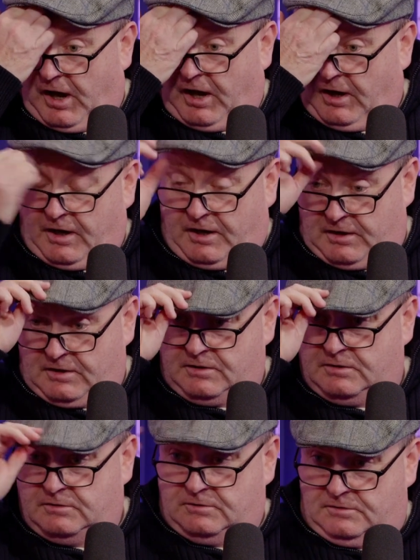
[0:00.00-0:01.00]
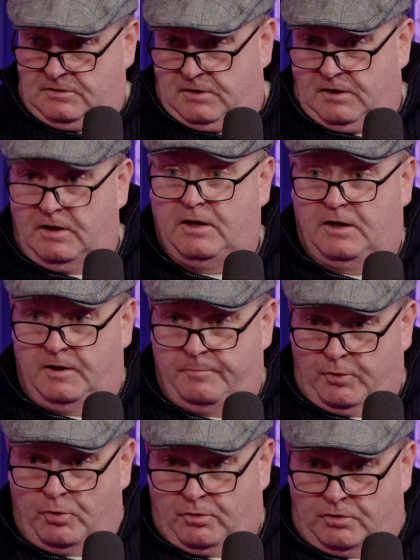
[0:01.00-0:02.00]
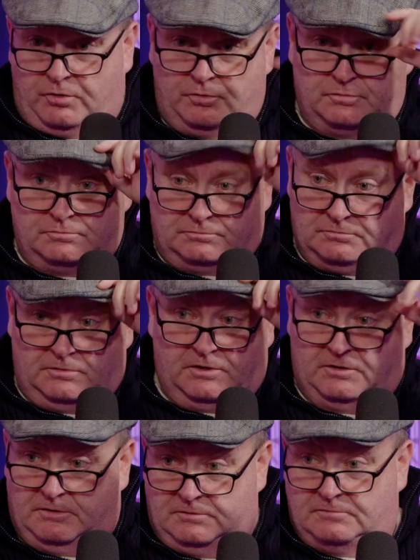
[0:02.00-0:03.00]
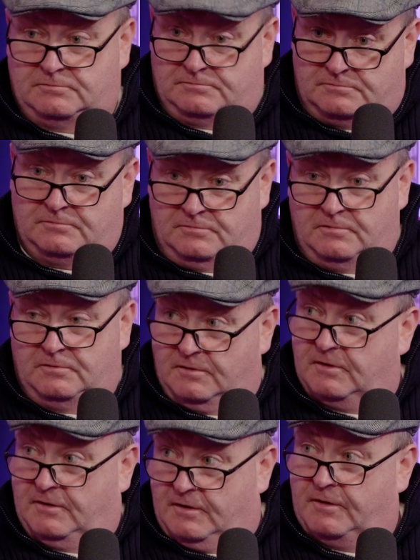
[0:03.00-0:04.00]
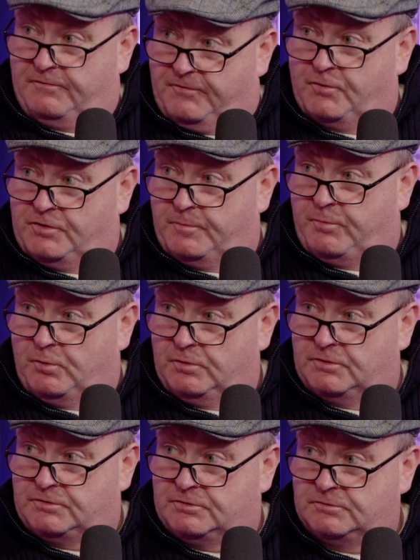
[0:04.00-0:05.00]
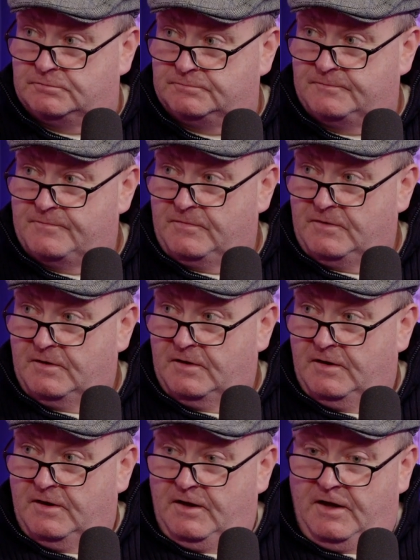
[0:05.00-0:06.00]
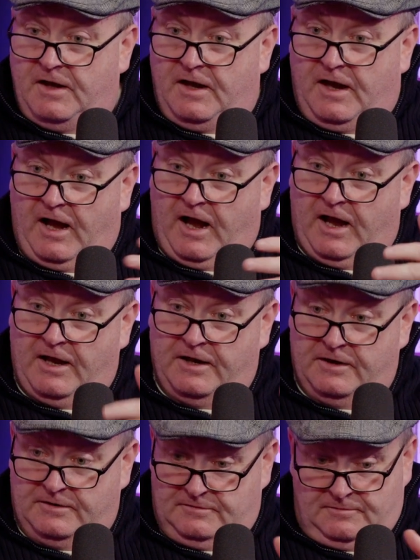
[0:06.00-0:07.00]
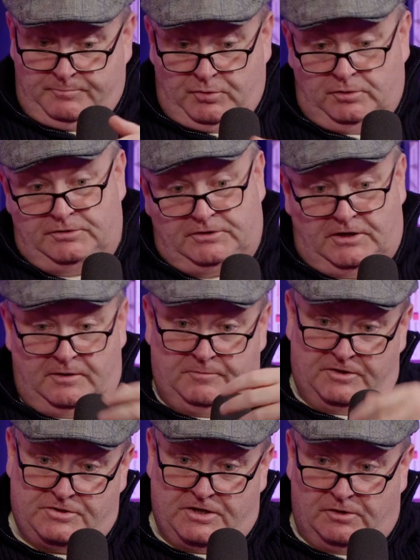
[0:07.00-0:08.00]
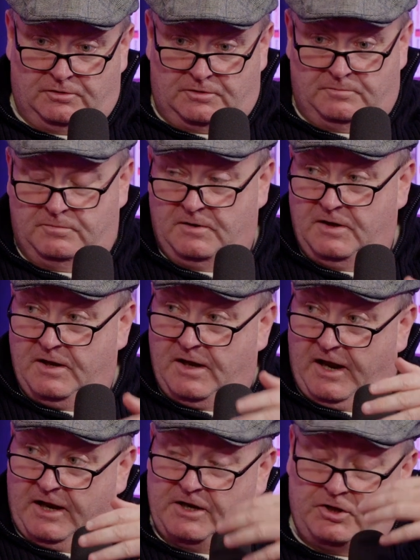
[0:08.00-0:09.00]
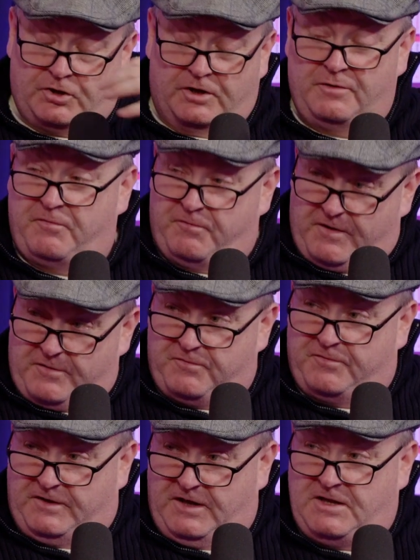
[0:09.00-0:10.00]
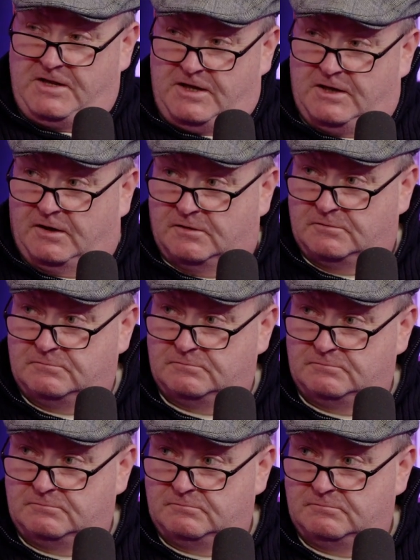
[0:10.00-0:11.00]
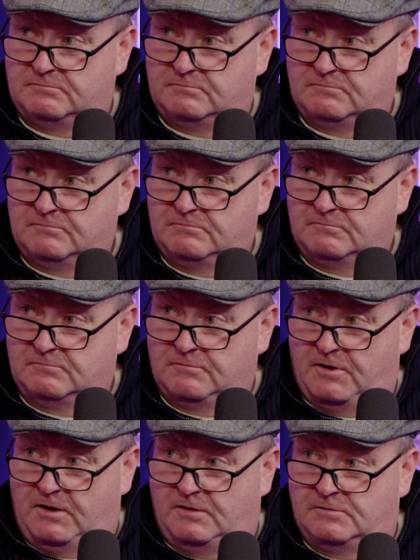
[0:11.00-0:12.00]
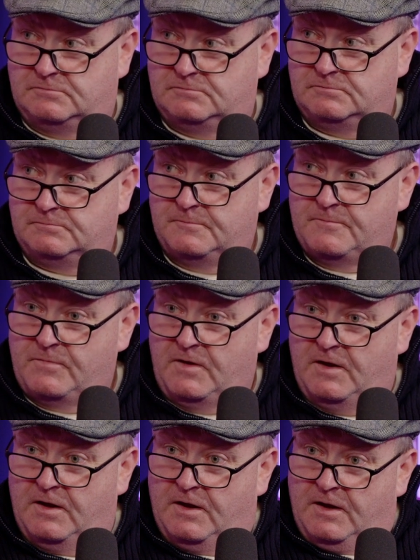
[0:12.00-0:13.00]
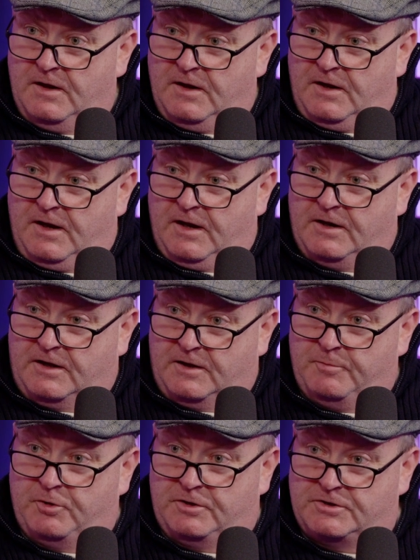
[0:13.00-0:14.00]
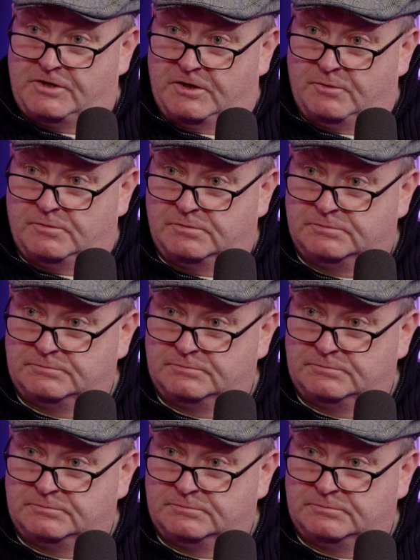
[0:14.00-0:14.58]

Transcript: and he broke down, and they phoned the police, and the police came, they jailed him, and he'd done 15 years, right? And he came out of jail,